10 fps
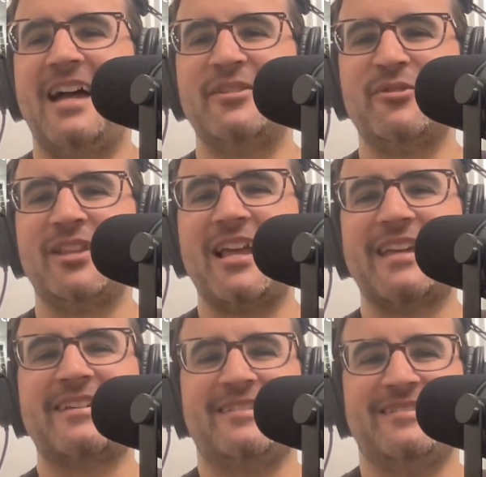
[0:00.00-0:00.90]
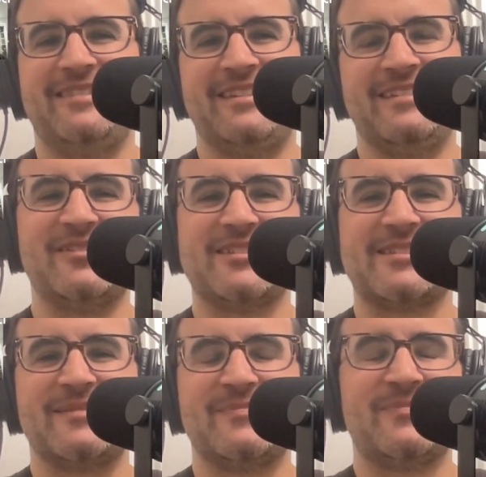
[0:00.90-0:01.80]
don't like the just
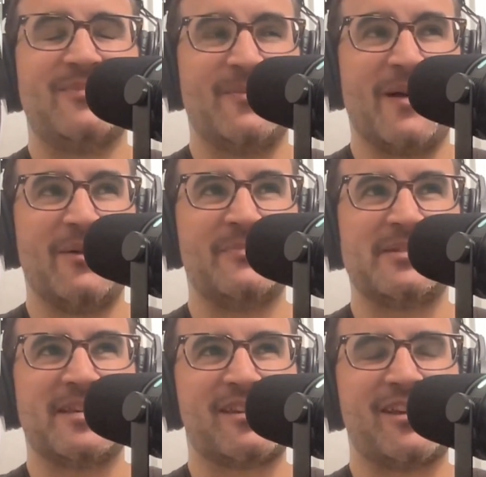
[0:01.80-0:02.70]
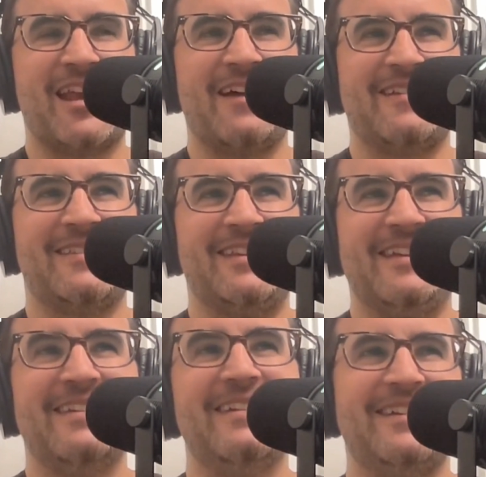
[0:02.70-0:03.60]
to put my own position out of
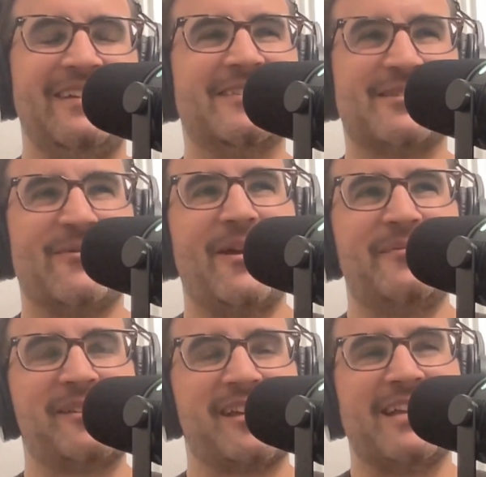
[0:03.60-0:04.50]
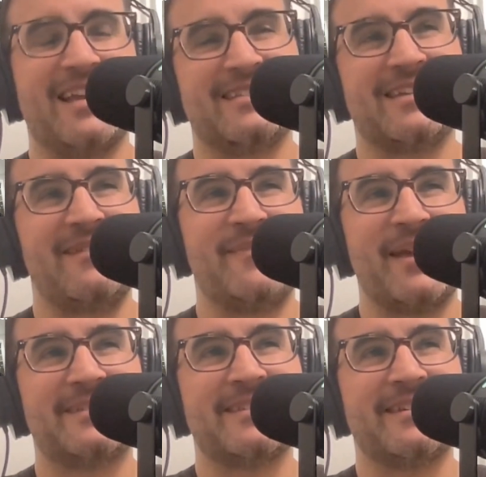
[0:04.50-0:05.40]
this is a way in which I'd say I'm
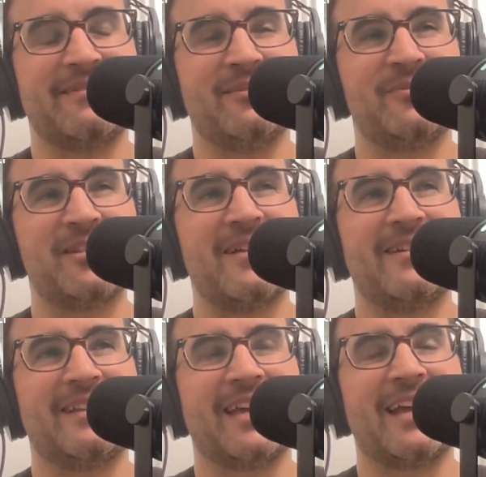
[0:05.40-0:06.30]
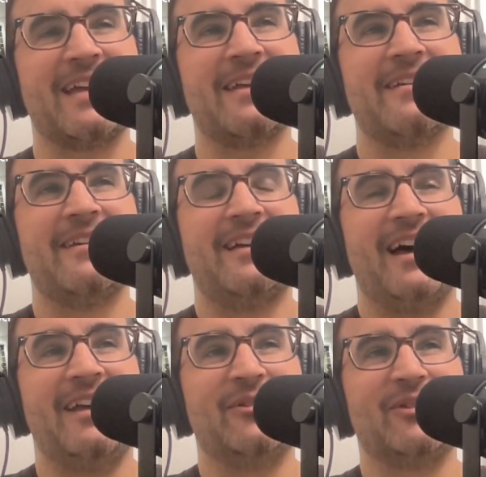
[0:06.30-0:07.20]
anti-libertarian. Like I
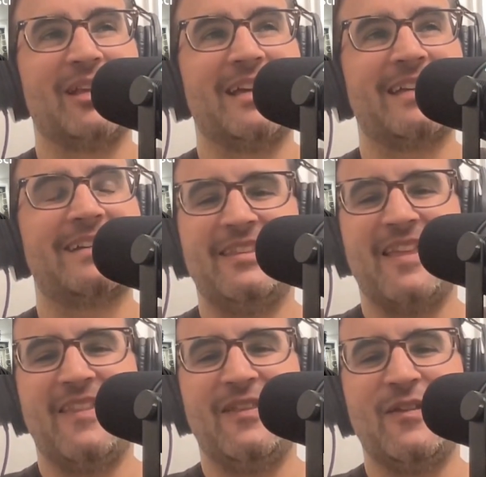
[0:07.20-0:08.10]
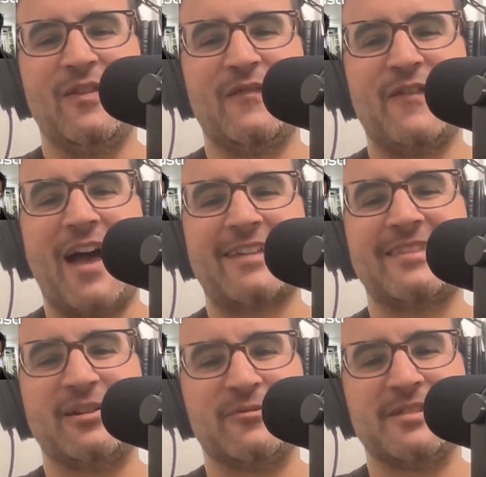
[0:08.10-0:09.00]
don't like the fact
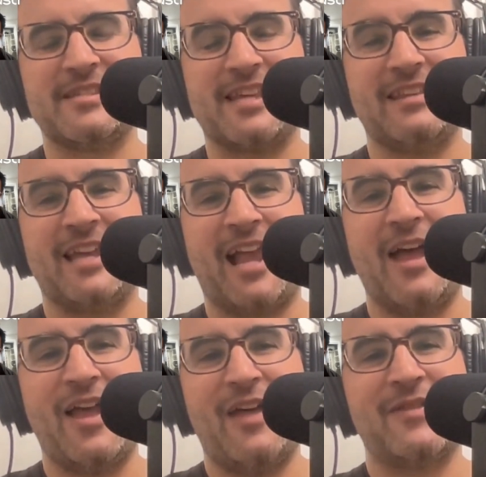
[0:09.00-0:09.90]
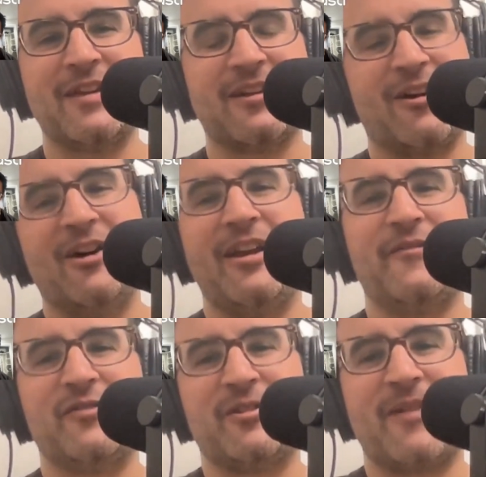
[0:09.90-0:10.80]
that it was like I think on
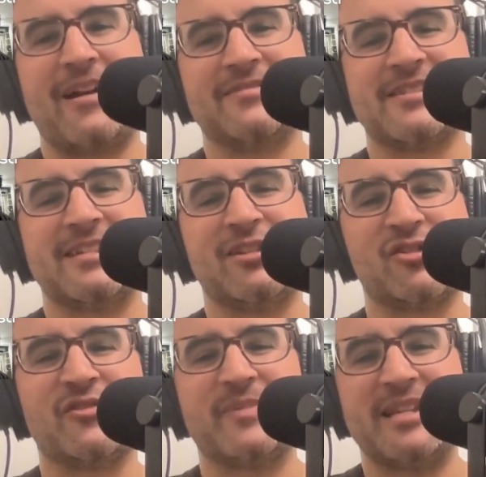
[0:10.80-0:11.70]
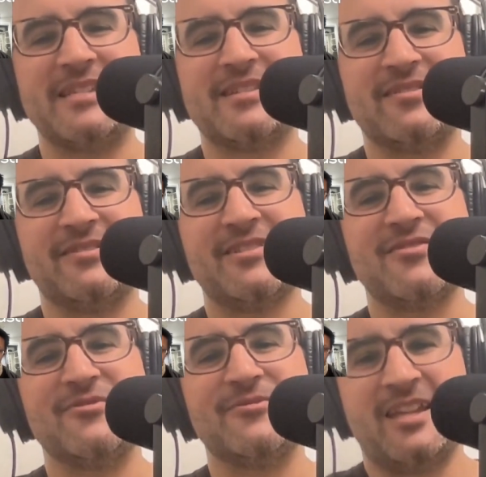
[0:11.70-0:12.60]
every grounds it should have been easier
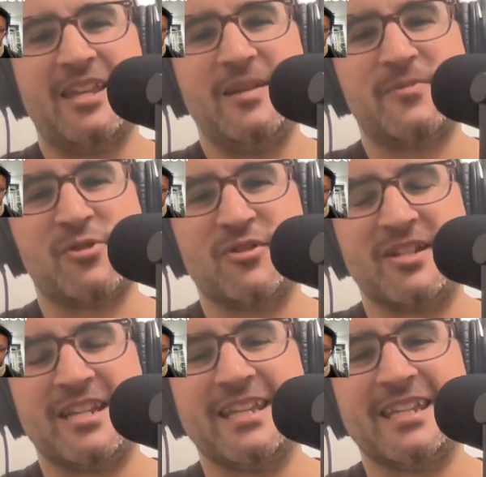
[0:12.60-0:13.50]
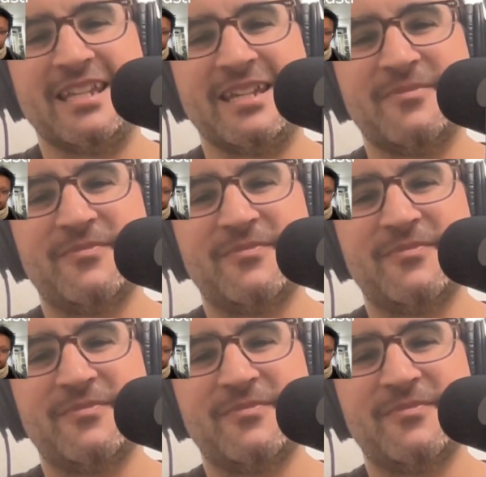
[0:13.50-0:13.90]
to keep Jordan Neely